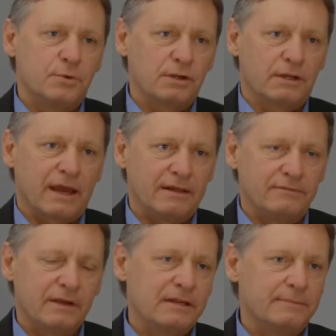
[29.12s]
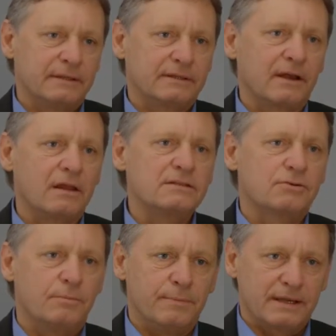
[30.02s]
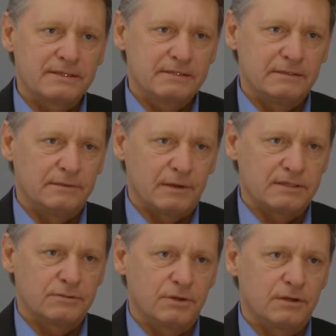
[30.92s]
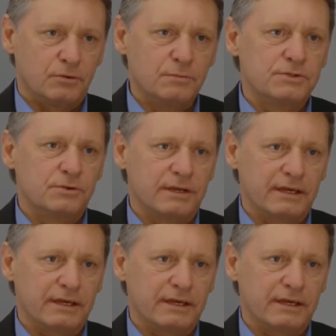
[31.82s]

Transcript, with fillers: This enables us to deal with complex situations.